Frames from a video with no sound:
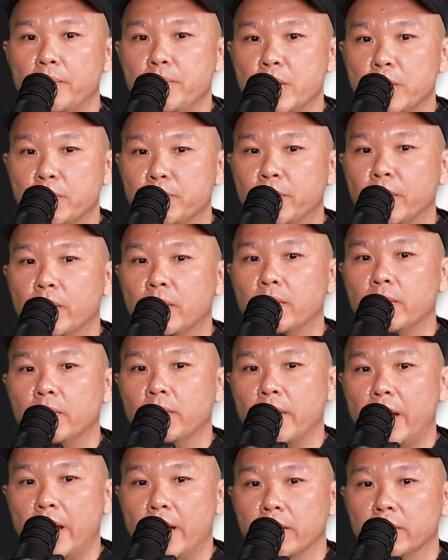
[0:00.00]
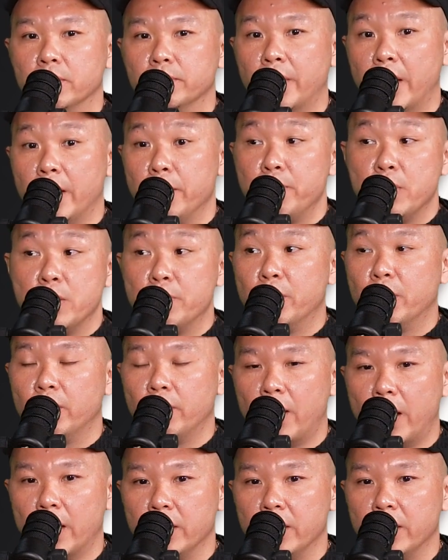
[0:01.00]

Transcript: People, and by people,